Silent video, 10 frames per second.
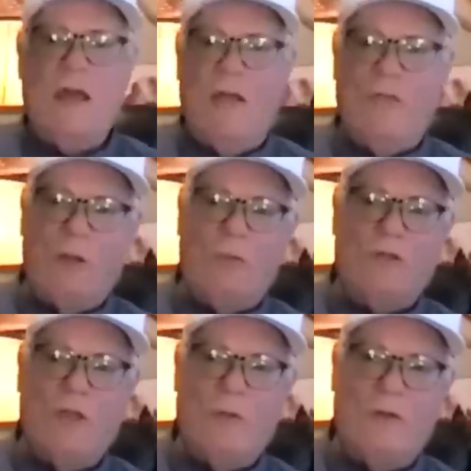And then what
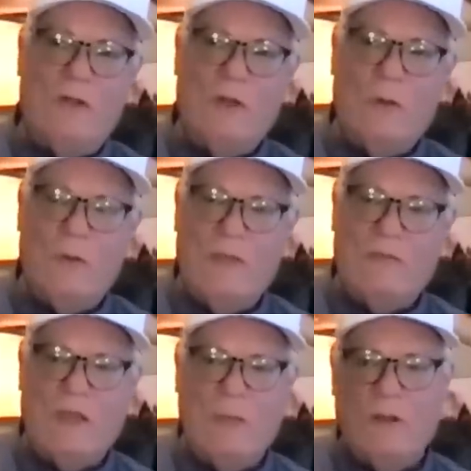they would do
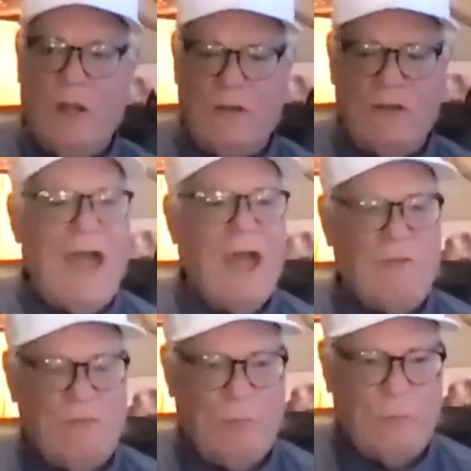is they would attack
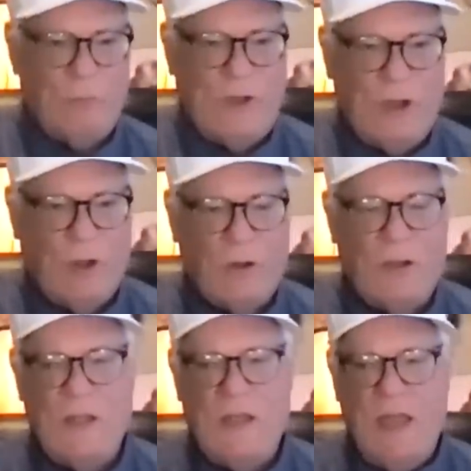from the rear,
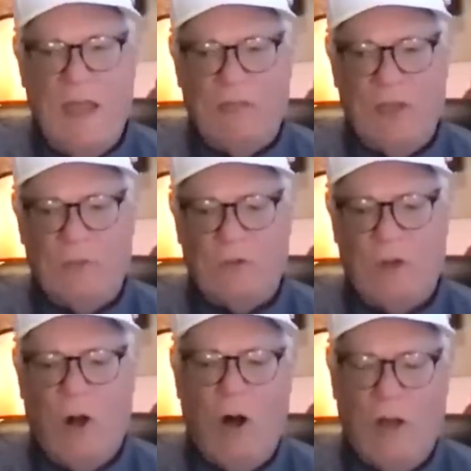and they would
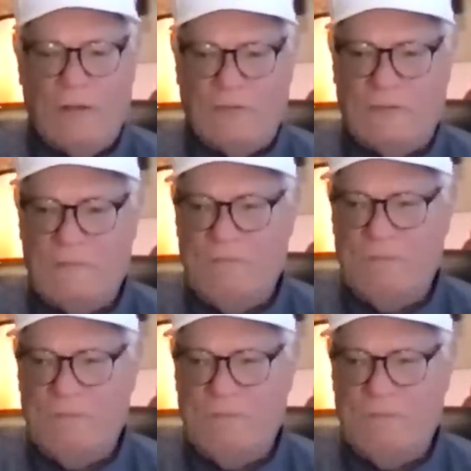cause